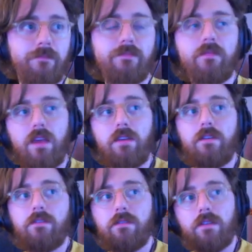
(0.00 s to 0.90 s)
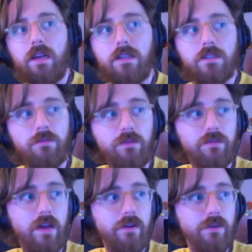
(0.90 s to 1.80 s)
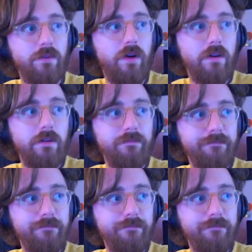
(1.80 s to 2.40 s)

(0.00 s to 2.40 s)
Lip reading: Thank you, Alice Moonflower. Welcome.